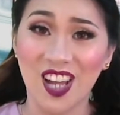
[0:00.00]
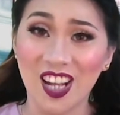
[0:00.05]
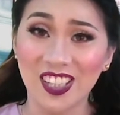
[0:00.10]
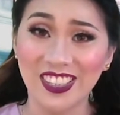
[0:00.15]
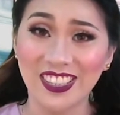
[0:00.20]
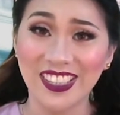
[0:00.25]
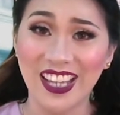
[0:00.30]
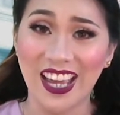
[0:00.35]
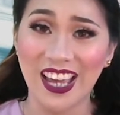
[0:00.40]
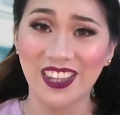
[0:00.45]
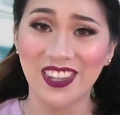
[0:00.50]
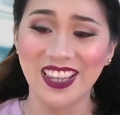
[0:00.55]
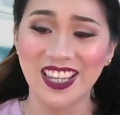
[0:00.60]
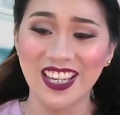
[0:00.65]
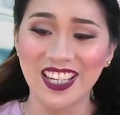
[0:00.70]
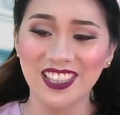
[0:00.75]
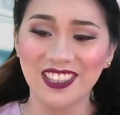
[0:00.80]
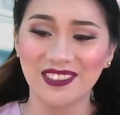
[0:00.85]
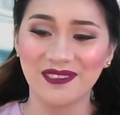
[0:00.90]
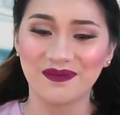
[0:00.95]
Not an
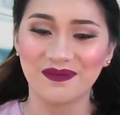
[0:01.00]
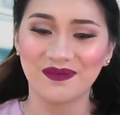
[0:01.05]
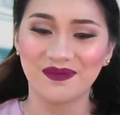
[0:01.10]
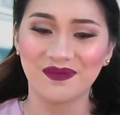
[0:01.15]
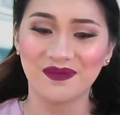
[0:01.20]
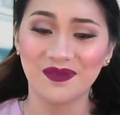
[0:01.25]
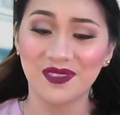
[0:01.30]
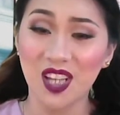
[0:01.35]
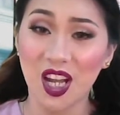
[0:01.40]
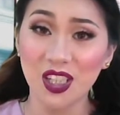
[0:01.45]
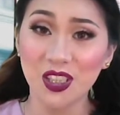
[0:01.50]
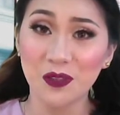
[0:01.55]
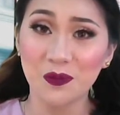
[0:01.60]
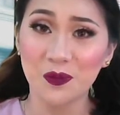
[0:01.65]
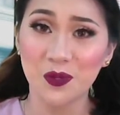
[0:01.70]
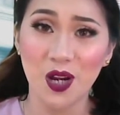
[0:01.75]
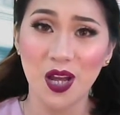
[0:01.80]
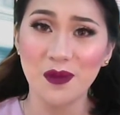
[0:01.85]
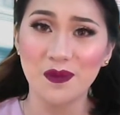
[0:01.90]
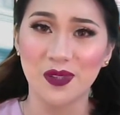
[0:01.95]
athlete? Not a
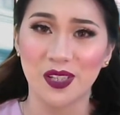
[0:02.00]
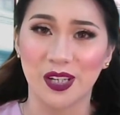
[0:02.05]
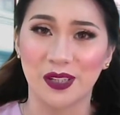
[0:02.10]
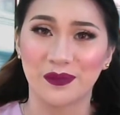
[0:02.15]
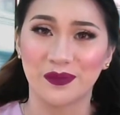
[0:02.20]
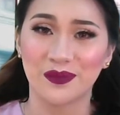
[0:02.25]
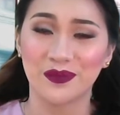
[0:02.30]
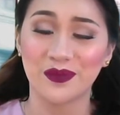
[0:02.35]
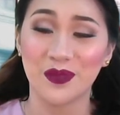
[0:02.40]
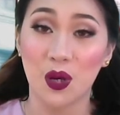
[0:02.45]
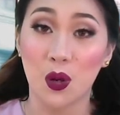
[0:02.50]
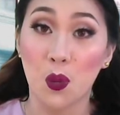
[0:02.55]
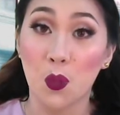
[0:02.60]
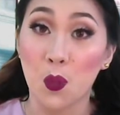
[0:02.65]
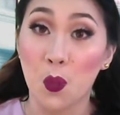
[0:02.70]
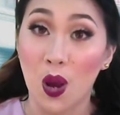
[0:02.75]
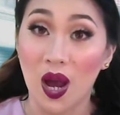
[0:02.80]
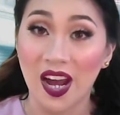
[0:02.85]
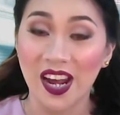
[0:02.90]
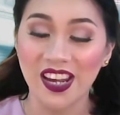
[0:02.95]
problem.
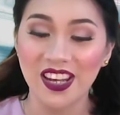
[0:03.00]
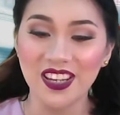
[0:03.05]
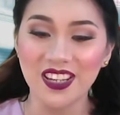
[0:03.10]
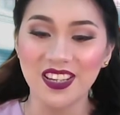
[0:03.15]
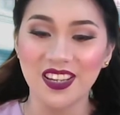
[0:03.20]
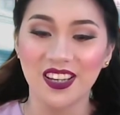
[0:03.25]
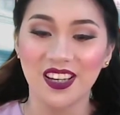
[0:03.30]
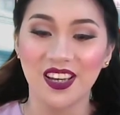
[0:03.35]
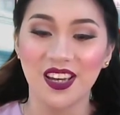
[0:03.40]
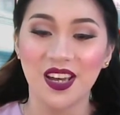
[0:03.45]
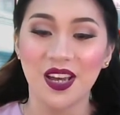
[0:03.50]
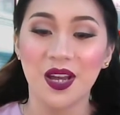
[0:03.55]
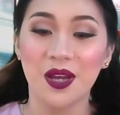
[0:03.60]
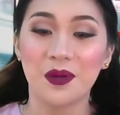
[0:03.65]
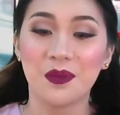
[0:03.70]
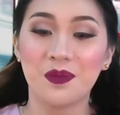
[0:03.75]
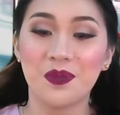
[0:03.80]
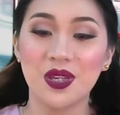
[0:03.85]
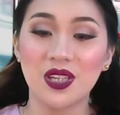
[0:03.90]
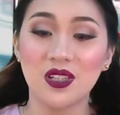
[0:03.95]
Why?
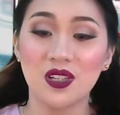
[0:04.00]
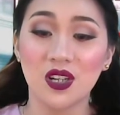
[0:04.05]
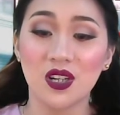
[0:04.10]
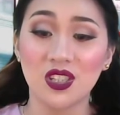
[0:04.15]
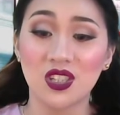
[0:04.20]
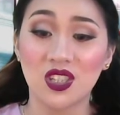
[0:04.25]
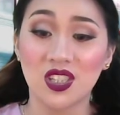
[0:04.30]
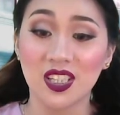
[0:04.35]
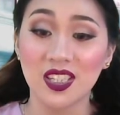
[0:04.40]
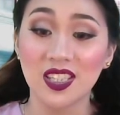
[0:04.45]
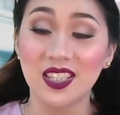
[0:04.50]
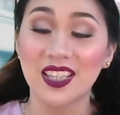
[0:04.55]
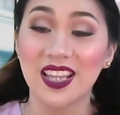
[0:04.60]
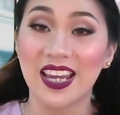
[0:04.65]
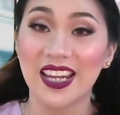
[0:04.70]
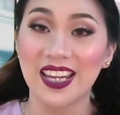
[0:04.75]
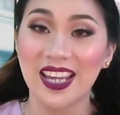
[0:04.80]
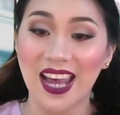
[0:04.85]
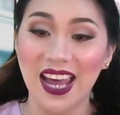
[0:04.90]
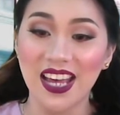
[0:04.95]
Because just
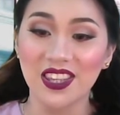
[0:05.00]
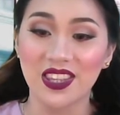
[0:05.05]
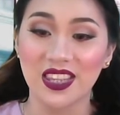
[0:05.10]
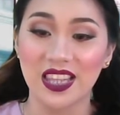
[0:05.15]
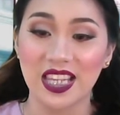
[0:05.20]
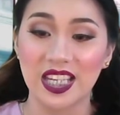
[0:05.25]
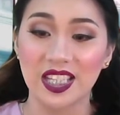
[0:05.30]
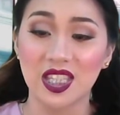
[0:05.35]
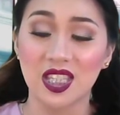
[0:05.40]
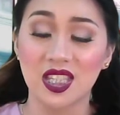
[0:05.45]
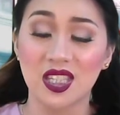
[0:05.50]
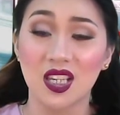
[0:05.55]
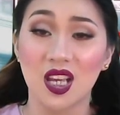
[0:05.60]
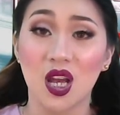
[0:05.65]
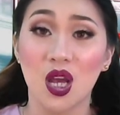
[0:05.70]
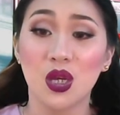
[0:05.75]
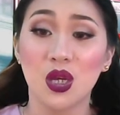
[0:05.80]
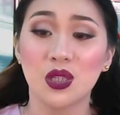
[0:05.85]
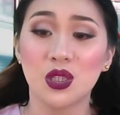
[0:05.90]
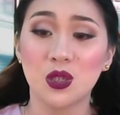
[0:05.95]
like athletes,
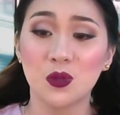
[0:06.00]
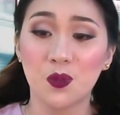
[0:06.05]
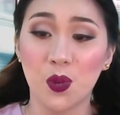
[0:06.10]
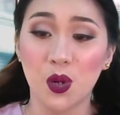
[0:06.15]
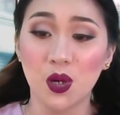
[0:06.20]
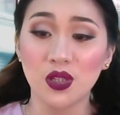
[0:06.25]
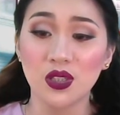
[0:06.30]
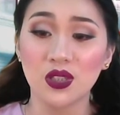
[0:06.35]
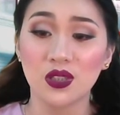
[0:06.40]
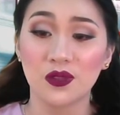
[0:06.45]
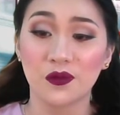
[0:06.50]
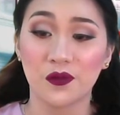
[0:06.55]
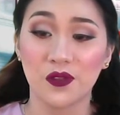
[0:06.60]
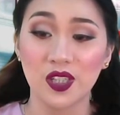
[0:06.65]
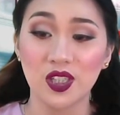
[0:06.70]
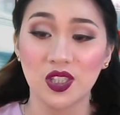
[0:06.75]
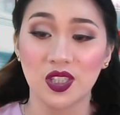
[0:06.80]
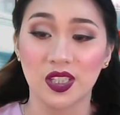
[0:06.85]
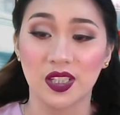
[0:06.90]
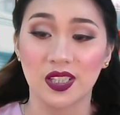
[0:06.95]
sports
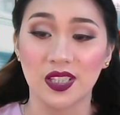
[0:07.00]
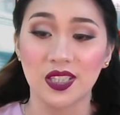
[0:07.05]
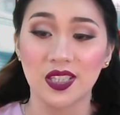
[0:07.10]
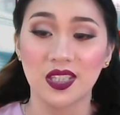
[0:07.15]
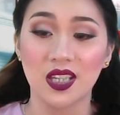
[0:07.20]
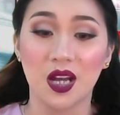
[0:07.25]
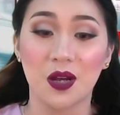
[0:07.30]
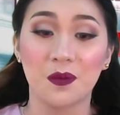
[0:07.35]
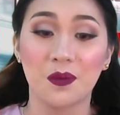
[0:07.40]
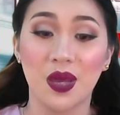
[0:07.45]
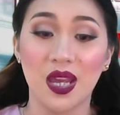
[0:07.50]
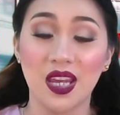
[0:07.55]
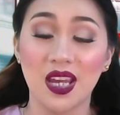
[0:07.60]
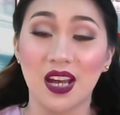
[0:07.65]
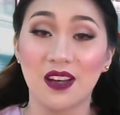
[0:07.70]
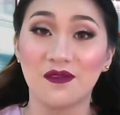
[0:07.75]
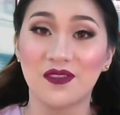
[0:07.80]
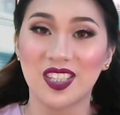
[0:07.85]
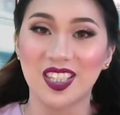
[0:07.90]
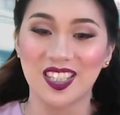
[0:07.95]
officials
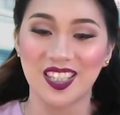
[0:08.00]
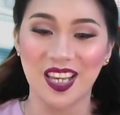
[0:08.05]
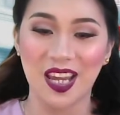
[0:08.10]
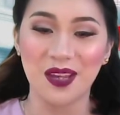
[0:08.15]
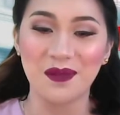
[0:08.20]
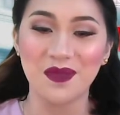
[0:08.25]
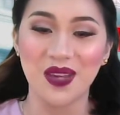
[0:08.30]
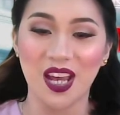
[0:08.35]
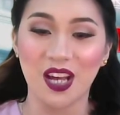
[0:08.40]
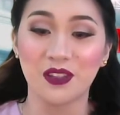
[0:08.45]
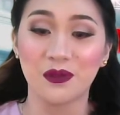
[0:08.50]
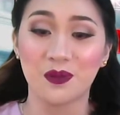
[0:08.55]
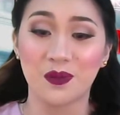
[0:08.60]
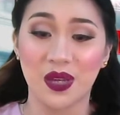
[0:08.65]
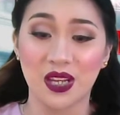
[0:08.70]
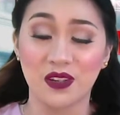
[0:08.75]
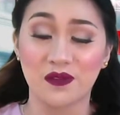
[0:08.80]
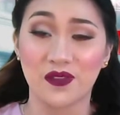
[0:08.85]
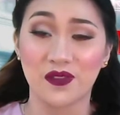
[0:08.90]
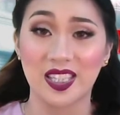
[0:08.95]
may have the same health
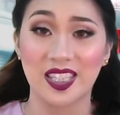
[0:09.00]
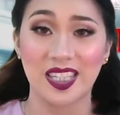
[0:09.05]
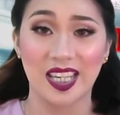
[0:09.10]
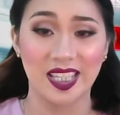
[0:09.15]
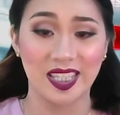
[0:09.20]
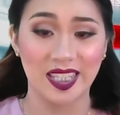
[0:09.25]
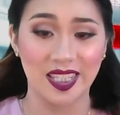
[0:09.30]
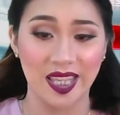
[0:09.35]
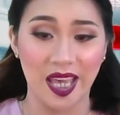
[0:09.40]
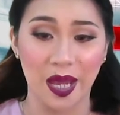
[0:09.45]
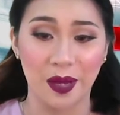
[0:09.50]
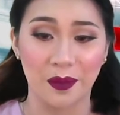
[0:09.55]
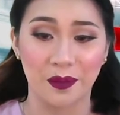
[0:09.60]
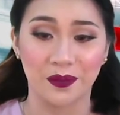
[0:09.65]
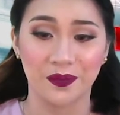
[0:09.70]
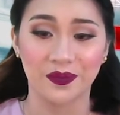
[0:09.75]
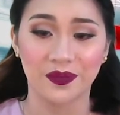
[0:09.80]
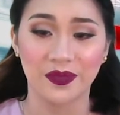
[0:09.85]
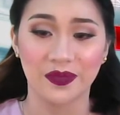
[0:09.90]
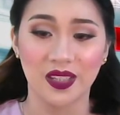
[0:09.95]
benefits as
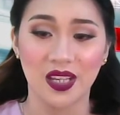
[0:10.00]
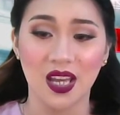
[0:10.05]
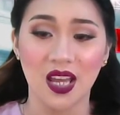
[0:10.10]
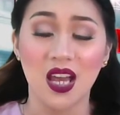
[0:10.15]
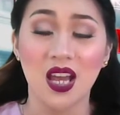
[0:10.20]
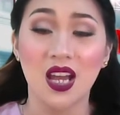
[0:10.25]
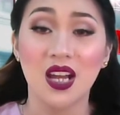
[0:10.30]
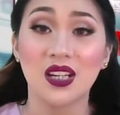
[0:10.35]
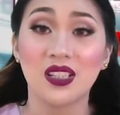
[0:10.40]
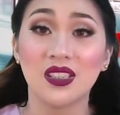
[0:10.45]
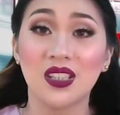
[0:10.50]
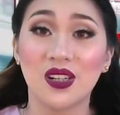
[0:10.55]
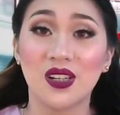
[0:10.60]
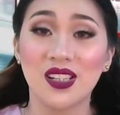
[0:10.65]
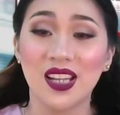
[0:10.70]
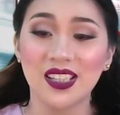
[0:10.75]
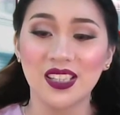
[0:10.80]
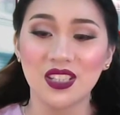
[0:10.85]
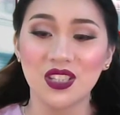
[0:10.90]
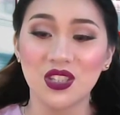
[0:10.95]
them.
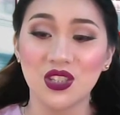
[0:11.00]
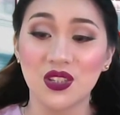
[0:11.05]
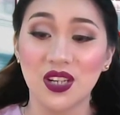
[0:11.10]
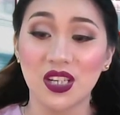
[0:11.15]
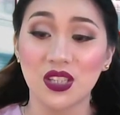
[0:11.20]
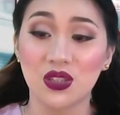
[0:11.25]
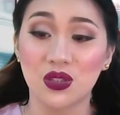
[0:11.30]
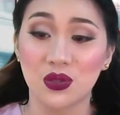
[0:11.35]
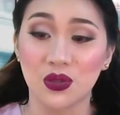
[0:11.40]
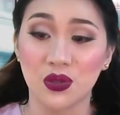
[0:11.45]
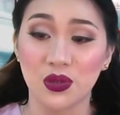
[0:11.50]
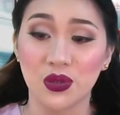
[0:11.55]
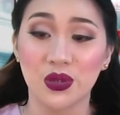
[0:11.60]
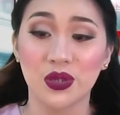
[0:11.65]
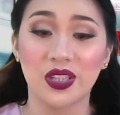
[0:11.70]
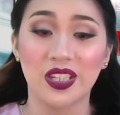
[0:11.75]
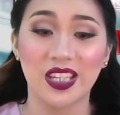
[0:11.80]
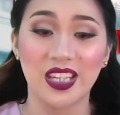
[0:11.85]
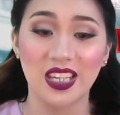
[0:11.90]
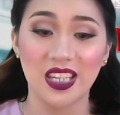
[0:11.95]
Now let us try to
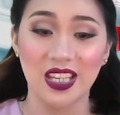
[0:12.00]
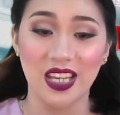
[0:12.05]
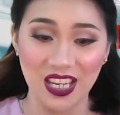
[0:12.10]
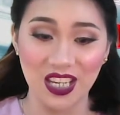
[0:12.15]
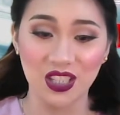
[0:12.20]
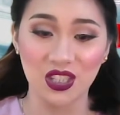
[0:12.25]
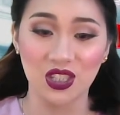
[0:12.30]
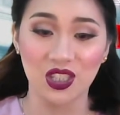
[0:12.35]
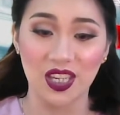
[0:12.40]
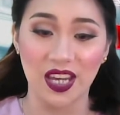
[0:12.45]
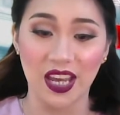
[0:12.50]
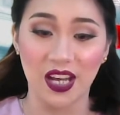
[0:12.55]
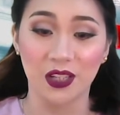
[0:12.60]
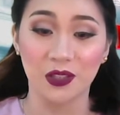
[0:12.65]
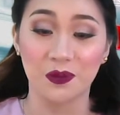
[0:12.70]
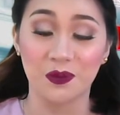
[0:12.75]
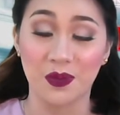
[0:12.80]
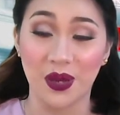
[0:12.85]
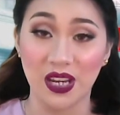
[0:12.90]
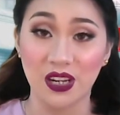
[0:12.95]
look each
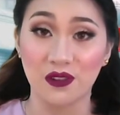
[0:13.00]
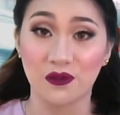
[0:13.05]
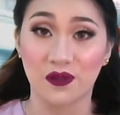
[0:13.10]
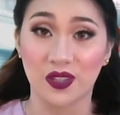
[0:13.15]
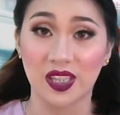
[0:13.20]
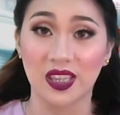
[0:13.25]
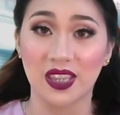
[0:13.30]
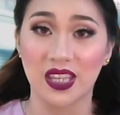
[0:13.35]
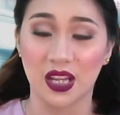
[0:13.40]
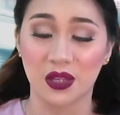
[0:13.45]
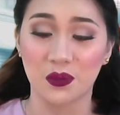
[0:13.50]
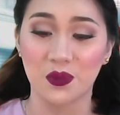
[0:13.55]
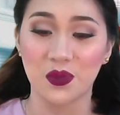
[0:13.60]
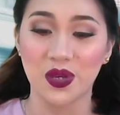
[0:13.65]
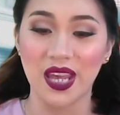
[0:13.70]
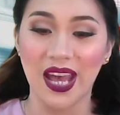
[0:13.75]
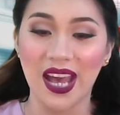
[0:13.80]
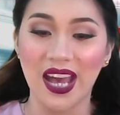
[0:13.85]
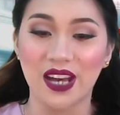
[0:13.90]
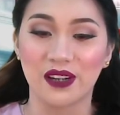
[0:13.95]
health benefit that
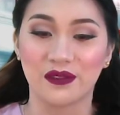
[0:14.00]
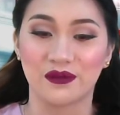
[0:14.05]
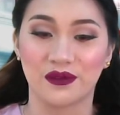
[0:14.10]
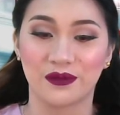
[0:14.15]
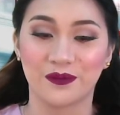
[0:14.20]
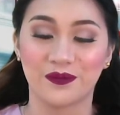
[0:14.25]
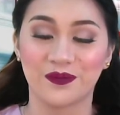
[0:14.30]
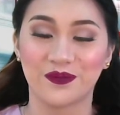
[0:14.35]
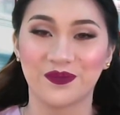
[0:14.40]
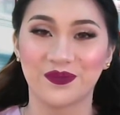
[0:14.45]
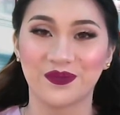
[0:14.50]
we have.